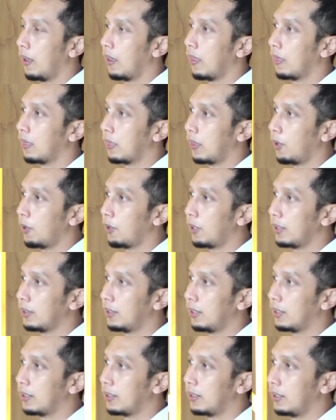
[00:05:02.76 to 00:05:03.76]

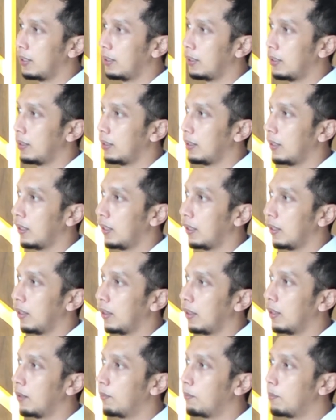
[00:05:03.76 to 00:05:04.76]
Theoretically,
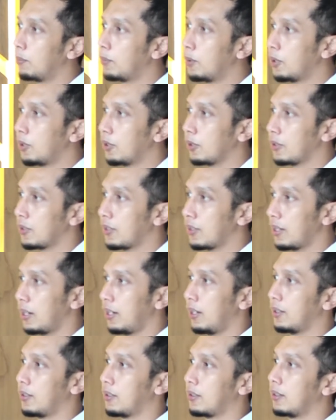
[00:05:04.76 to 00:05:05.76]
the more
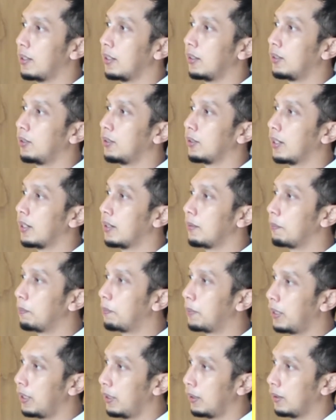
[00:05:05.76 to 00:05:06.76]
sites that you can
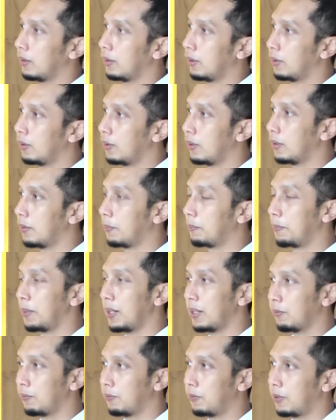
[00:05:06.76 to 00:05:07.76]
bring to the
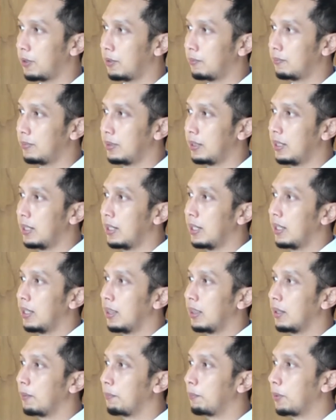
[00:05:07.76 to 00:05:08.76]
platform,
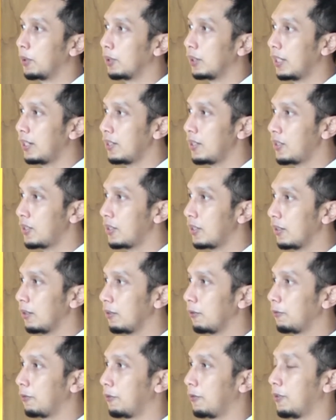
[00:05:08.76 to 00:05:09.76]
the potential
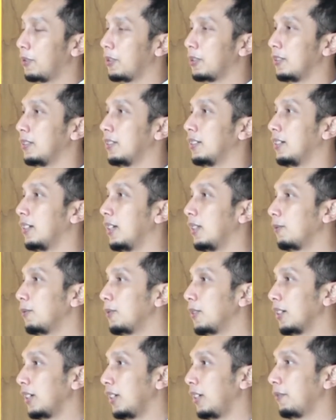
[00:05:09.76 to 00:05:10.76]
for
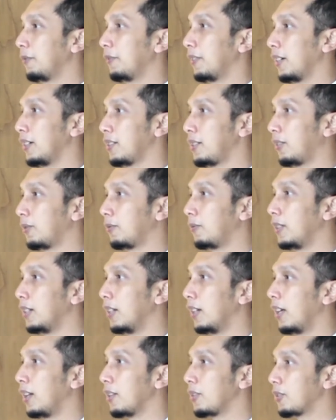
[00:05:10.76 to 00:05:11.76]
network effects will
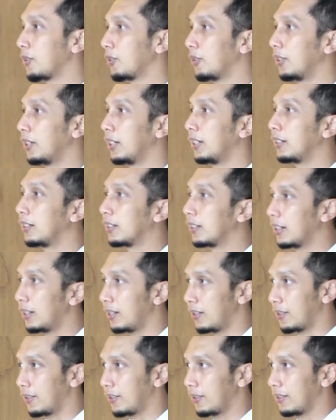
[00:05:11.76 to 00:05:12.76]
also
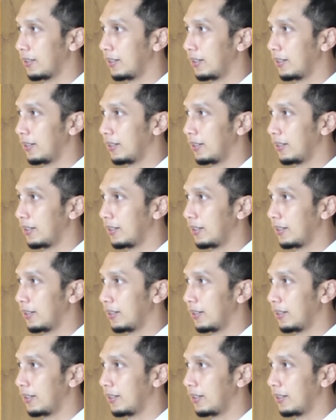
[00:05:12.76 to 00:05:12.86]
increase.